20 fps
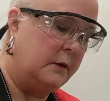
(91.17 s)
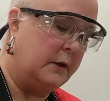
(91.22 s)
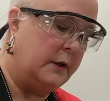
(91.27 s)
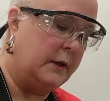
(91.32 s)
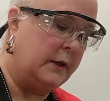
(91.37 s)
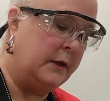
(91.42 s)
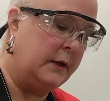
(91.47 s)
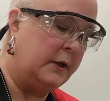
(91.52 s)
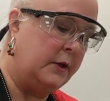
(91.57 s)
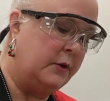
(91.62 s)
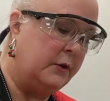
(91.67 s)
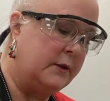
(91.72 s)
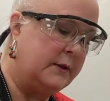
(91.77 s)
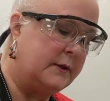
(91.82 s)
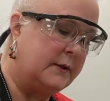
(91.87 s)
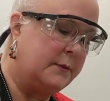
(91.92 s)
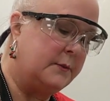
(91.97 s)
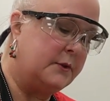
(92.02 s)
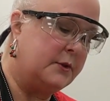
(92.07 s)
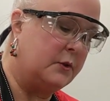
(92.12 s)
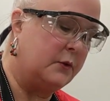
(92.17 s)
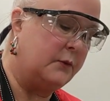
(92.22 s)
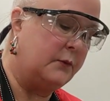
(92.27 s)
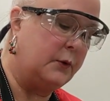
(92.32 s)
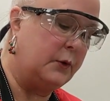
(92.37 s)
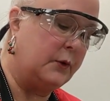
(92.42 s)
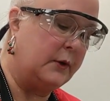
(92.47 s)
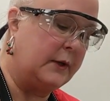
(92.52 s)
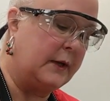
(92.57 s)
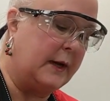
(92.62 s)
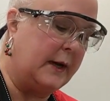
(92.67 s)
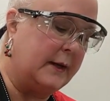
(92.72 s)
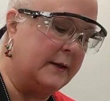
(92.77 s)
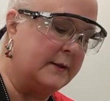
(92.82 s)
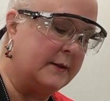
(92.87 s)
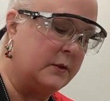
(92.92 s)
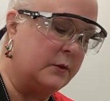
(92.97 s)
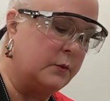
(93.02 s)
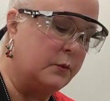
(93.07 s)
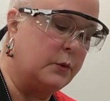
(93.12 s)
And here is some sulfuric
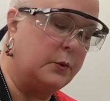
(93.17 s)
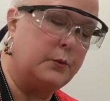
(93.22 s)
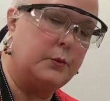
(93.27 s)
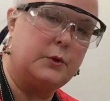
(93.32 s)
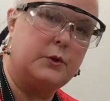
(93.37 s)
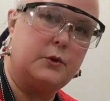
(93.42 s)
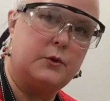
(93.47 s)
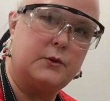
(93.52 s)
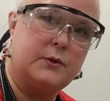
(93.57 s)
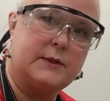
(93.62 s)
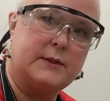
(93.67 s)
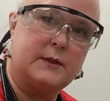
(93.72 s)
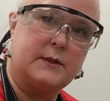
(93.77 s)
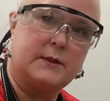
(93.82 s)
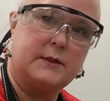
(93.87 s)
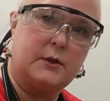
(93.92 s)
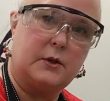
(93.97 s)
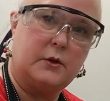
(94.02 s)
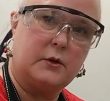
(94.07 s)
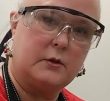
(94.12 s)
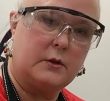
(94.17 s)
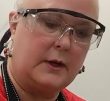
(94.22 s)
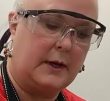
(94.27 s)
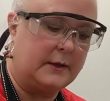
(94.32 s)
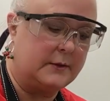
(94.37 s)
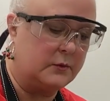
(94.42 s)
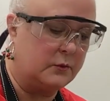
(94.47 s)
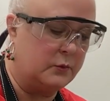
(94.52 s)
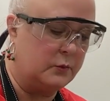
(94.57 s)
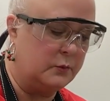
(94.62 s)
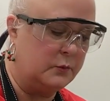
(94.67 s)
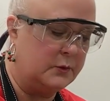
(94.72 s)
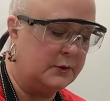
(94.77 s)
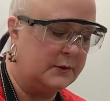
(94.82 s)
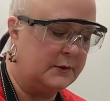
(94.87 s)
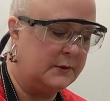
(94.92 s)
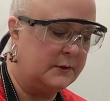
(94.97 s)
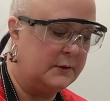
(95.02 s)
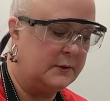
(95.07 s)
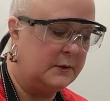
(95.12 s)
acid. We would use this in our
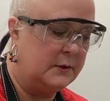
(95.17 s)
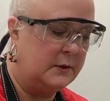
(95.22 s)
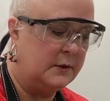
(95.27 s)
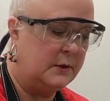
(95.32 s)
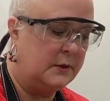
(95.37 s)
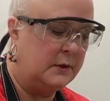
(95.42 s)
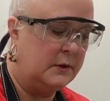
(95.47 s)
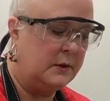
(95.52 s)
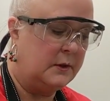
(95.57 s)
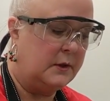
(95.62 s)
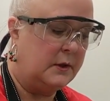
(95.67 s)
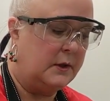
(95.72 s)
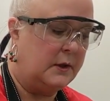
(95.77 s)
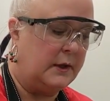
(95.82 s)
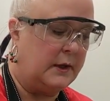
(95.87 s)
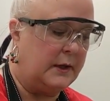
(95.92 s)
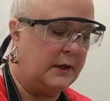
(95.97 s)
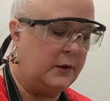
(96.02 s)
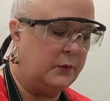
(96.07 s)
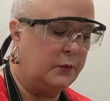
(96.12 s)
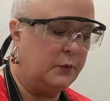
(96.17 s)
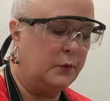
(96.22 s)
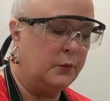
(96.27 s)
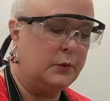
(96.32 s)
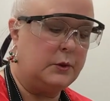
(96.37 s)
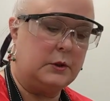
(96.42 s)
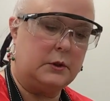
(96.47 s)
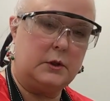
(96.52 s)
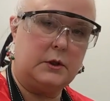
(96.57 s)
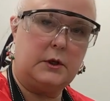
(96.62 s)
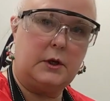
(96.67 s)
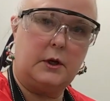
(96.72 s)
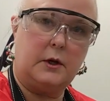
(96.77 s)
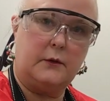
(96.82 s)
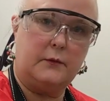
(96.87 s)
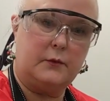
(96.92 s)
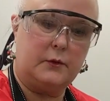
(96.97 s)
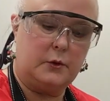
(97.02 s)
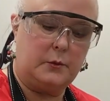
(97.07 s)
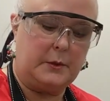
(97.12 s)
classrooms. And we're really
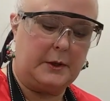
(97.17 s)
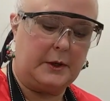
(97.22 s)
careful